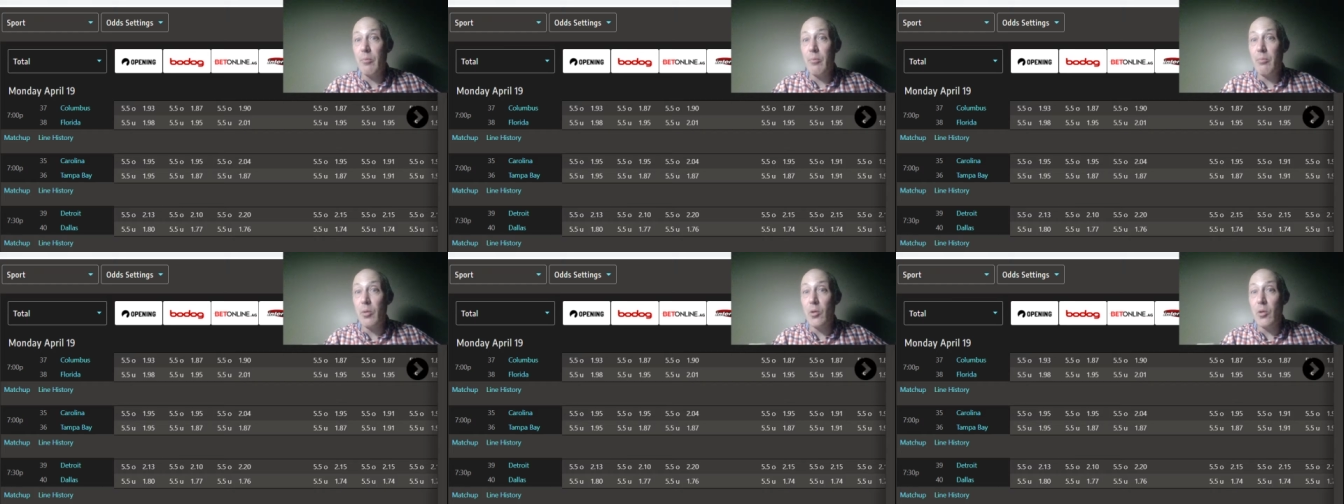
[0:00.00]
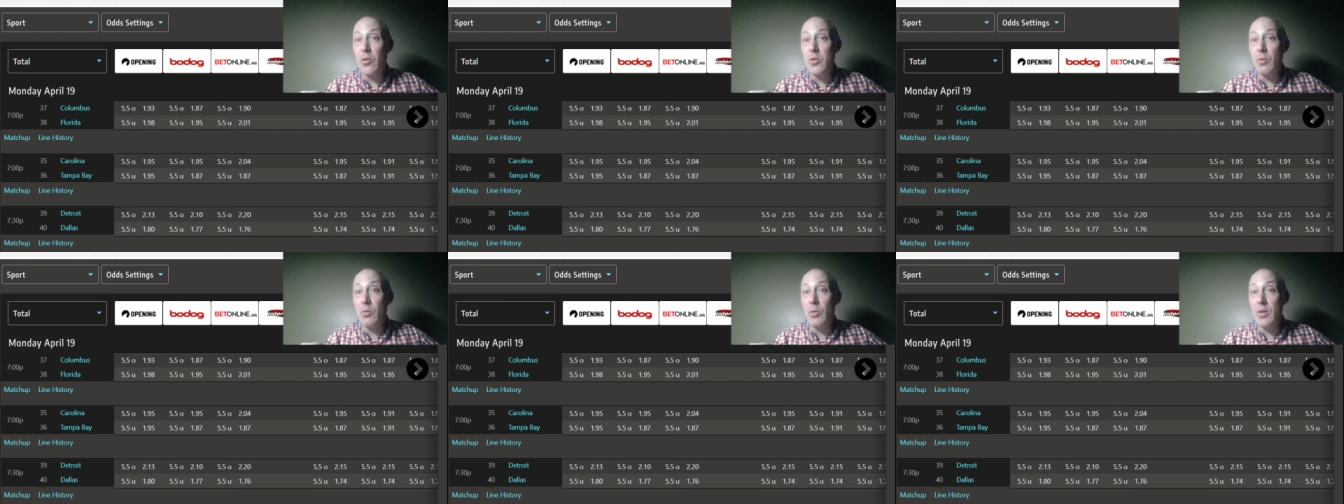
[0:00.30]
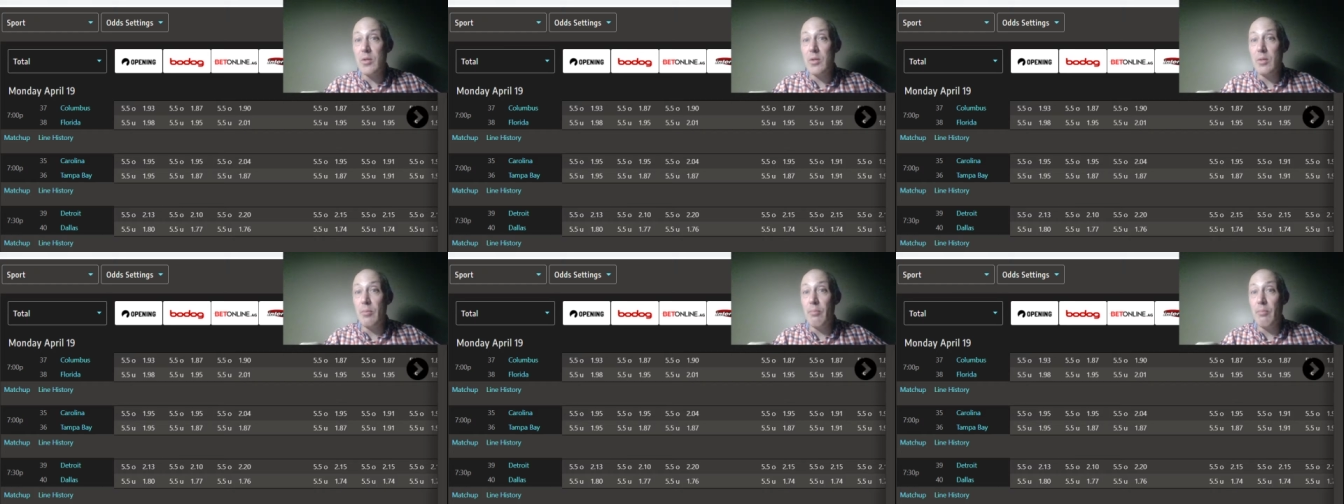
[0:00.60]
Pearls of
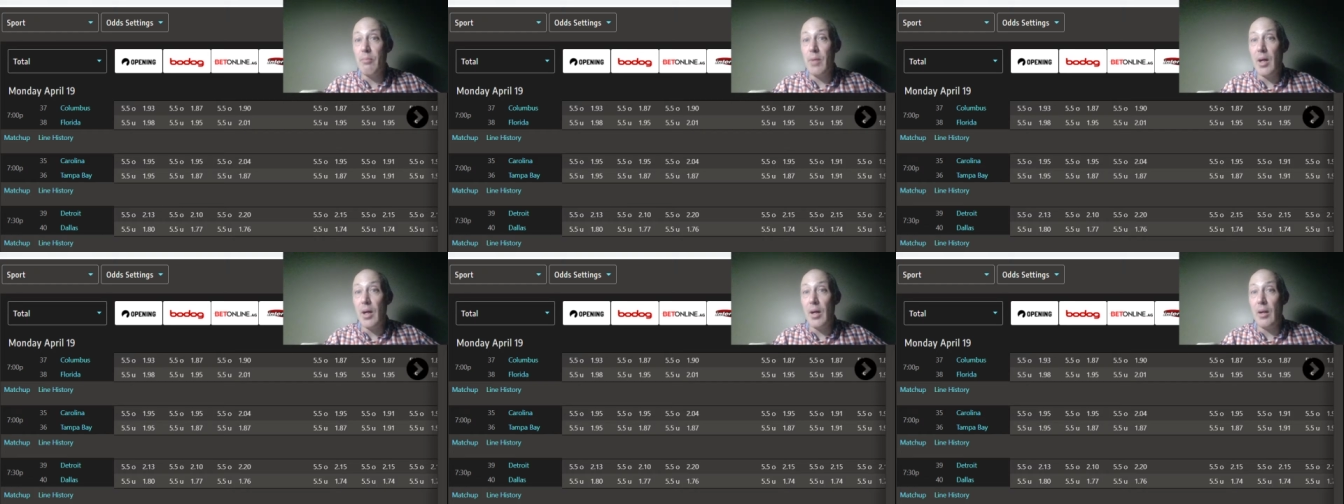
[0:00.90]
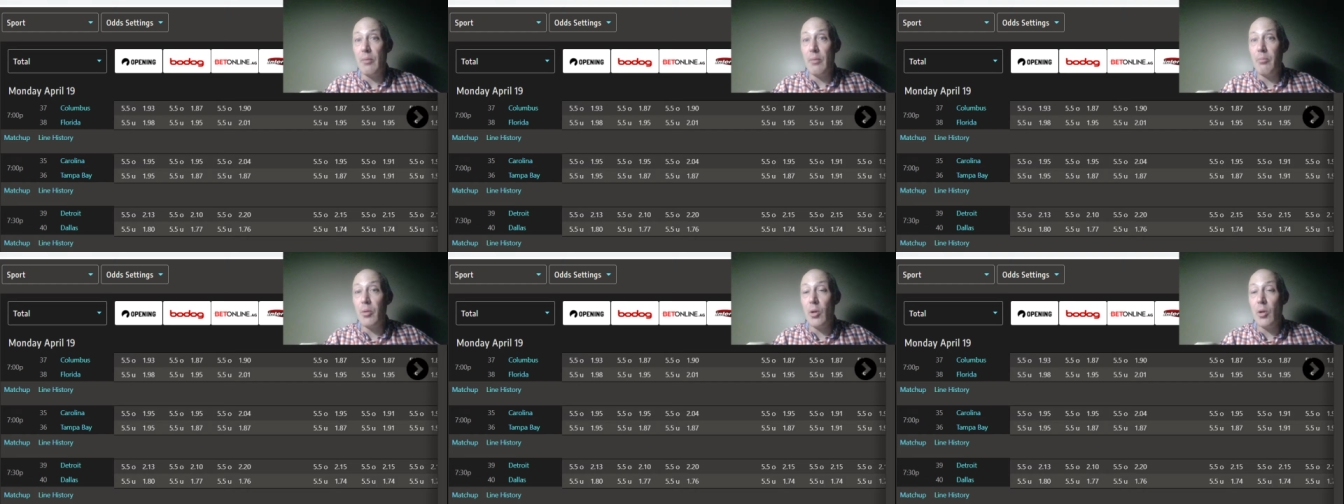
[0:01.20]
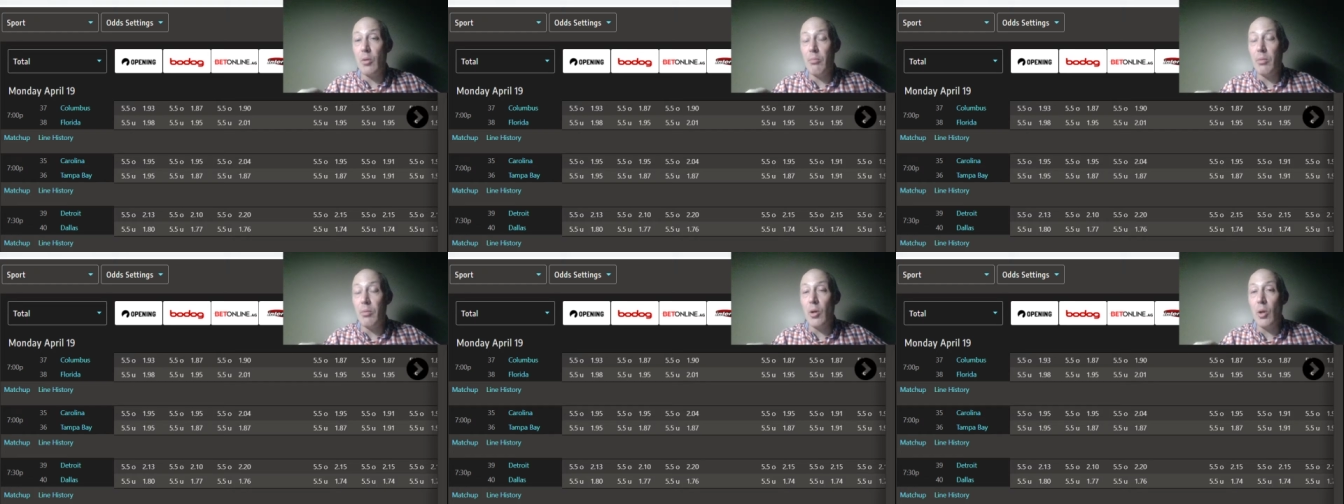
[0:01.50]
Wisdom
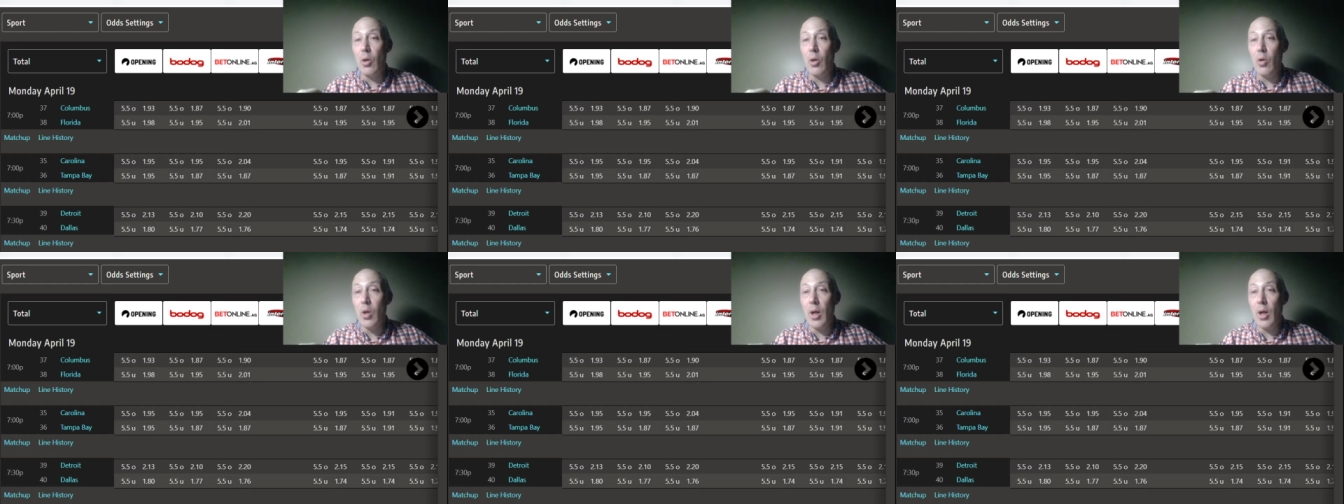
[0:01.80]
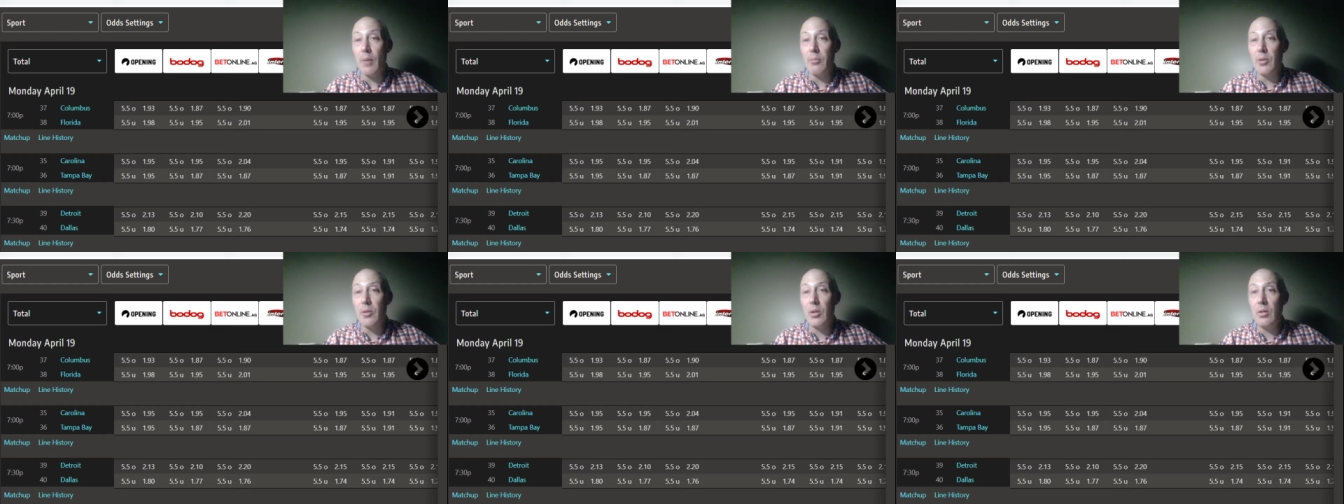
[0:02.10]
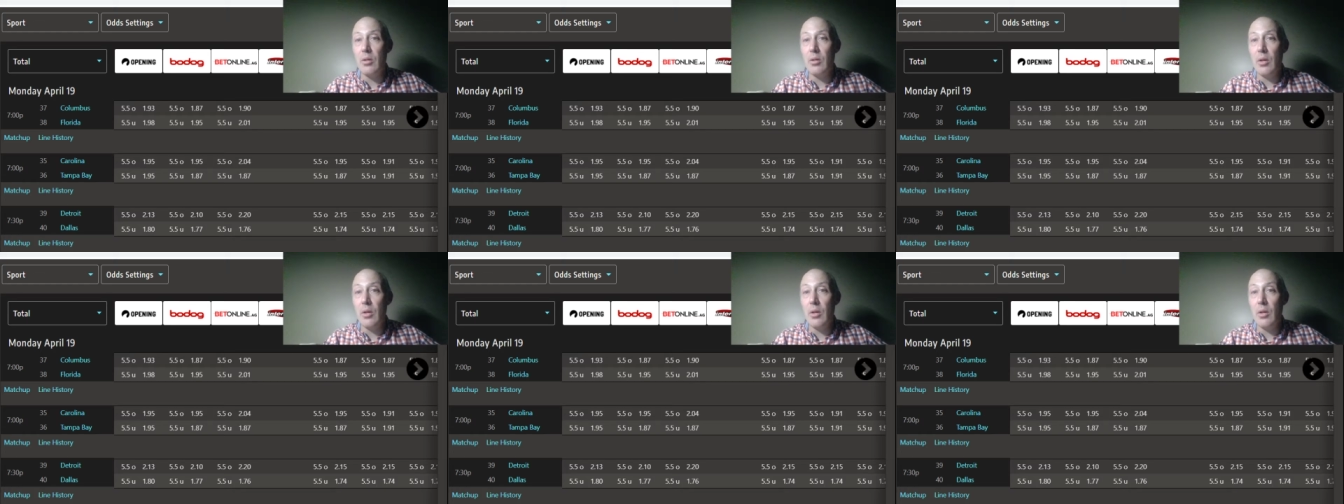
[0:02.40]
Pearlocopter.